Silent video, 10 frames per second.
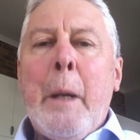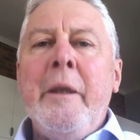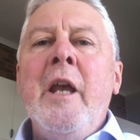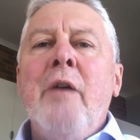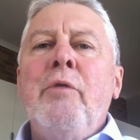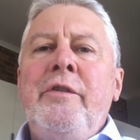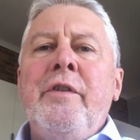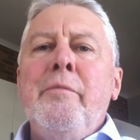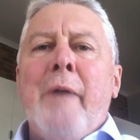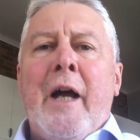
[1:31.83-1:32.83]
Yeah, we
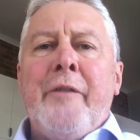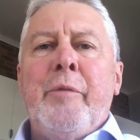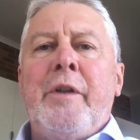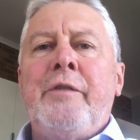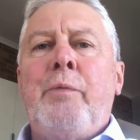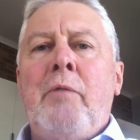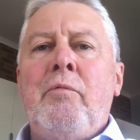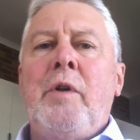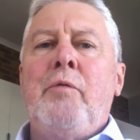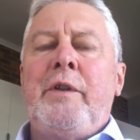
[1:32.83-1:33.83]
do, Martin, because
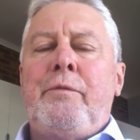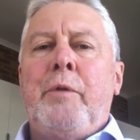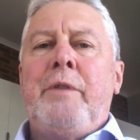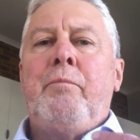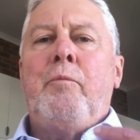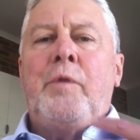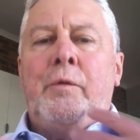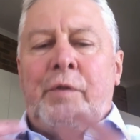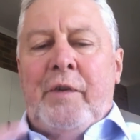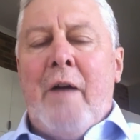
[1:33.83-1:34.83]
what, what we, we
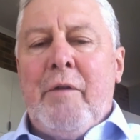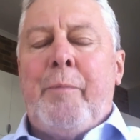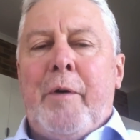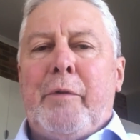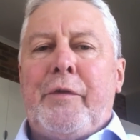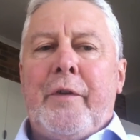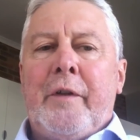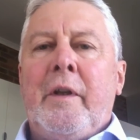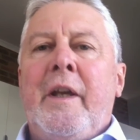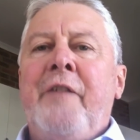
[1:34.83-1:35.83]
start with the premise
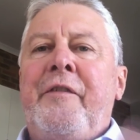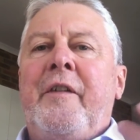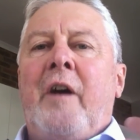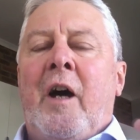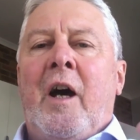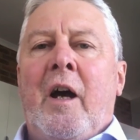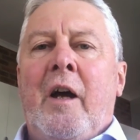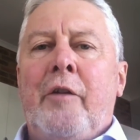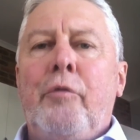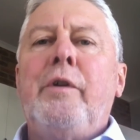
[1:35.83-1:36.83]
that if uh,
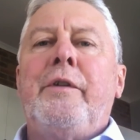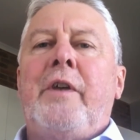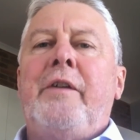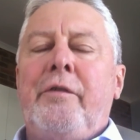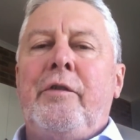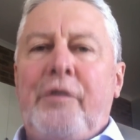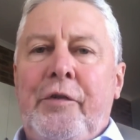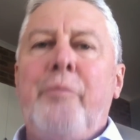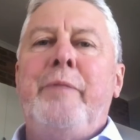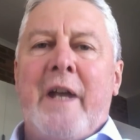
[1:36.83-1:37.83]
an organisation
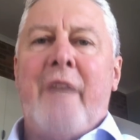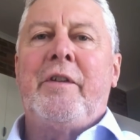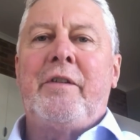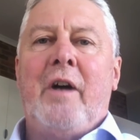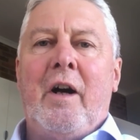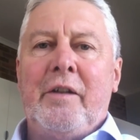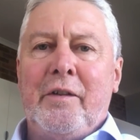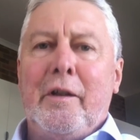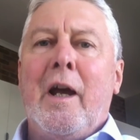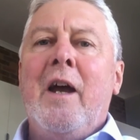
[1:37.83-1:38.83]
should be
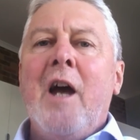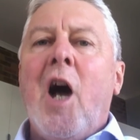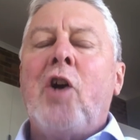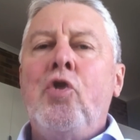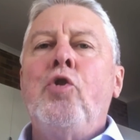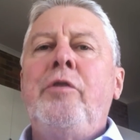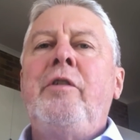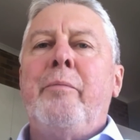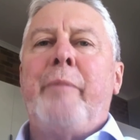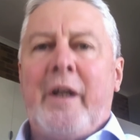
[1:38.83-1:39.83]
advertising a good
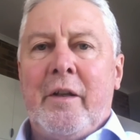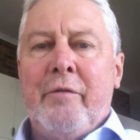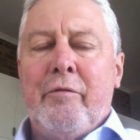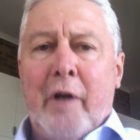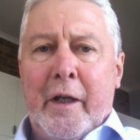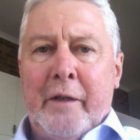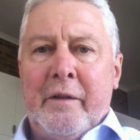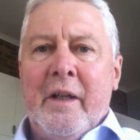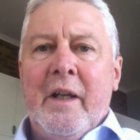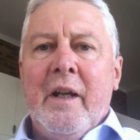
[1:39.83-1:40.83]
competitive rate,
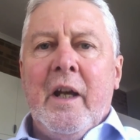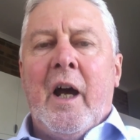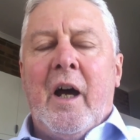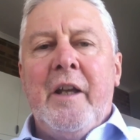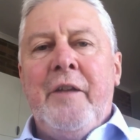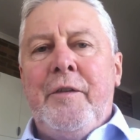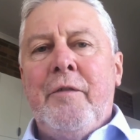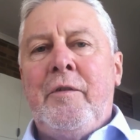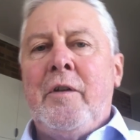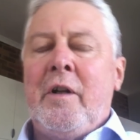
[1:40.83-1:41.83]
uh, if
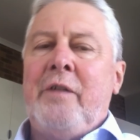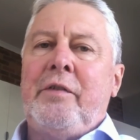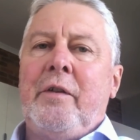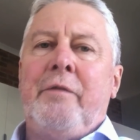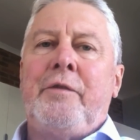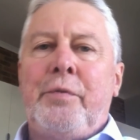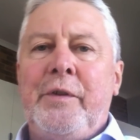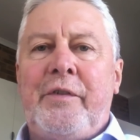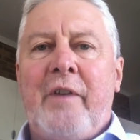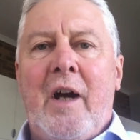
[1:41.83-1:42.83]
you've got to sort of
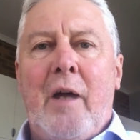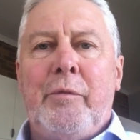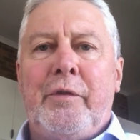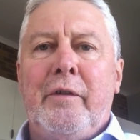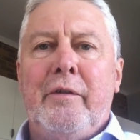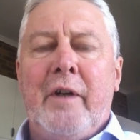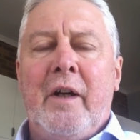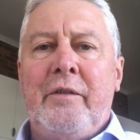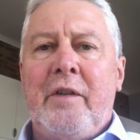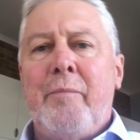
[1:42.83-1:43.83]
twist arms and
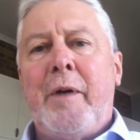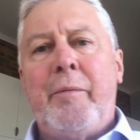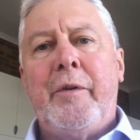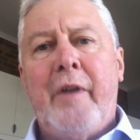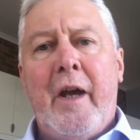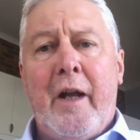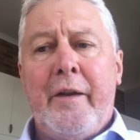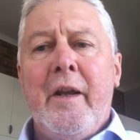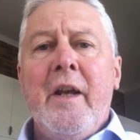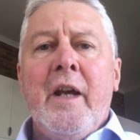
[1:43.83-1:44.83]
uh, jump up and down
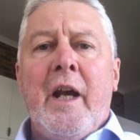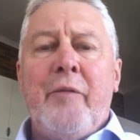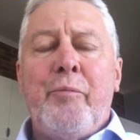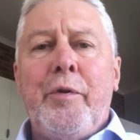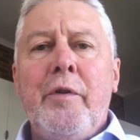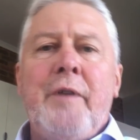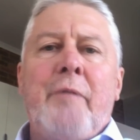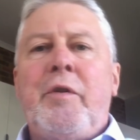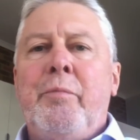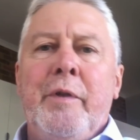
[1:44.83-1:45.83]
and prove
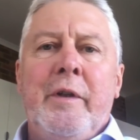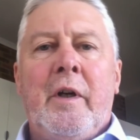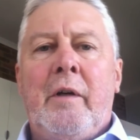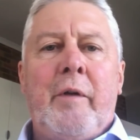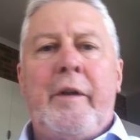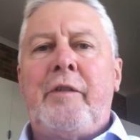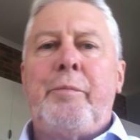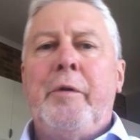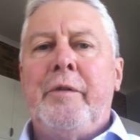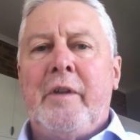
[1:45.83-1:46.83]
up to be a, uh, an
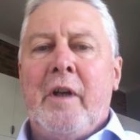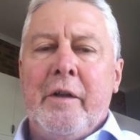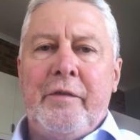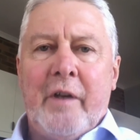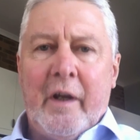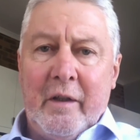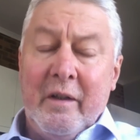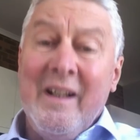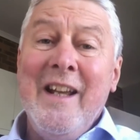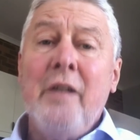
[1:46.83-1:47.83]
expert negotiator
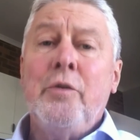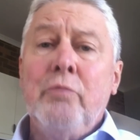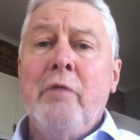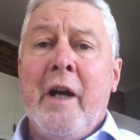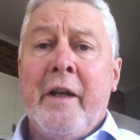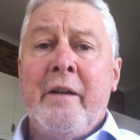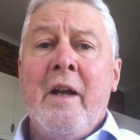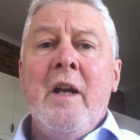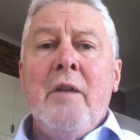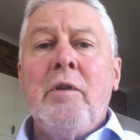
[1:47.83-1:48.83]
to get a good rate,
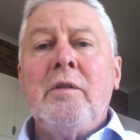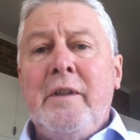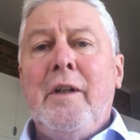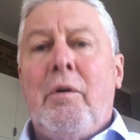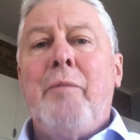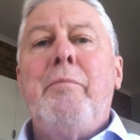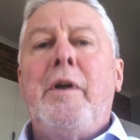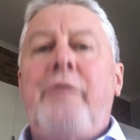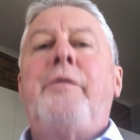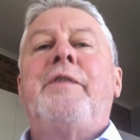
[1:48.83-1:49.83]
well, you know what,
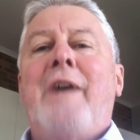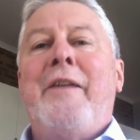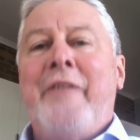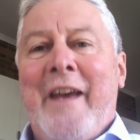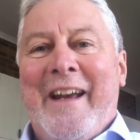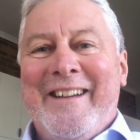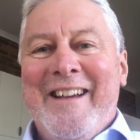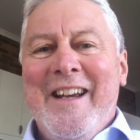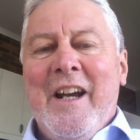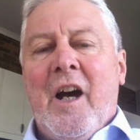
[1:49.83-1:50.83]
most of us aren't that.
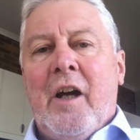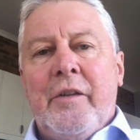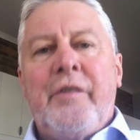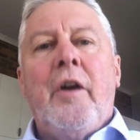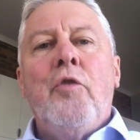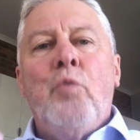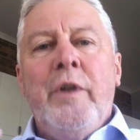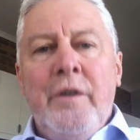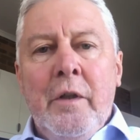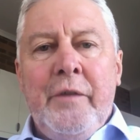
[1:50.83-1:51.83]
Uh, so we
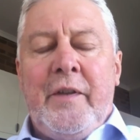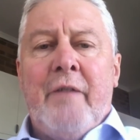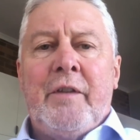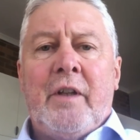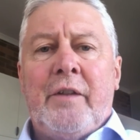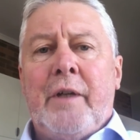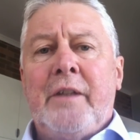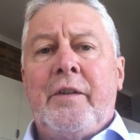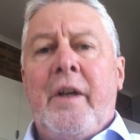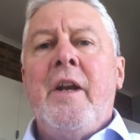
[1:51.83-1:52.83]
use the advertiser
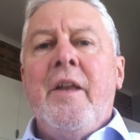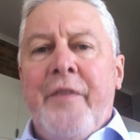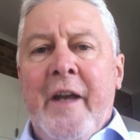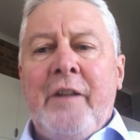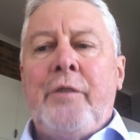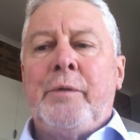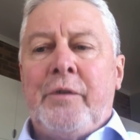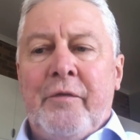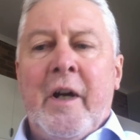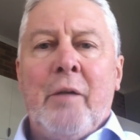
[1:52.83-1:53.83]
agency. That's
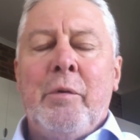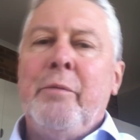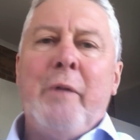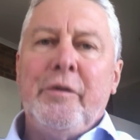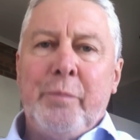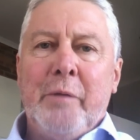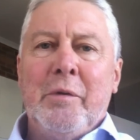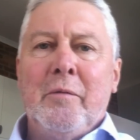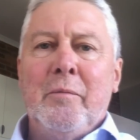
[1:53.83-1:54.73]
what's available to most people.